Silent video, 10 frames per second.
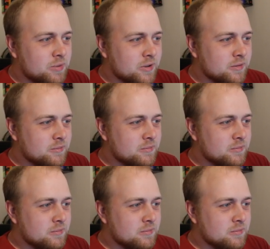but
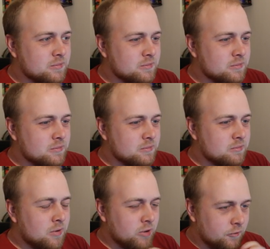
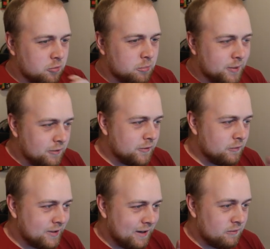I'll give them the
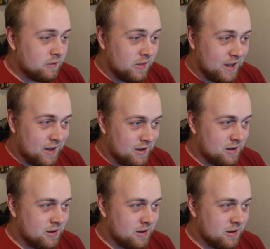benefit of a doubt for that.